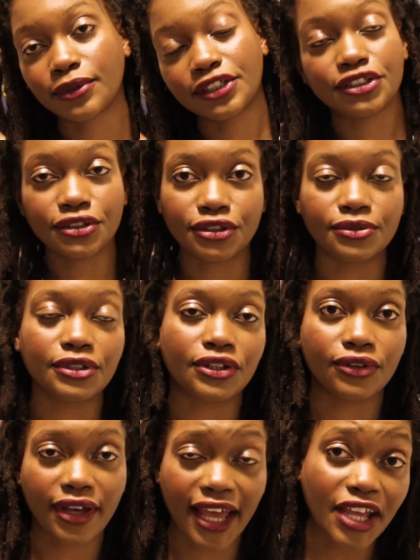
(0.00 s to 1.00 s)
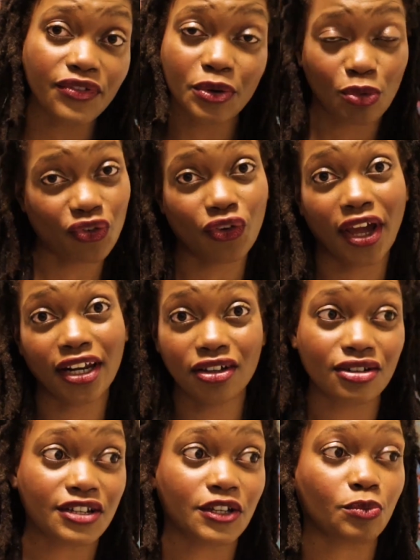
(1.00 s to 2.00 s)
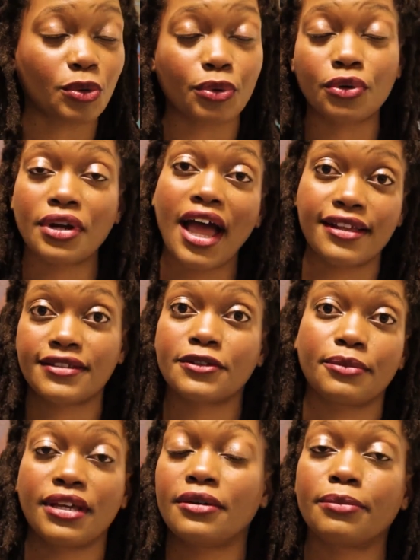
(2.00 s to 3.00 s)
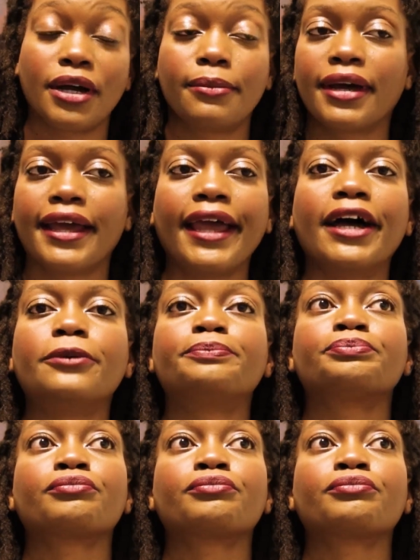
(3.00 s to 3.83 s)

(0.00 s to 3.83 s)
What do you do with your hair? Even before I locked it, people would ask me about my hair.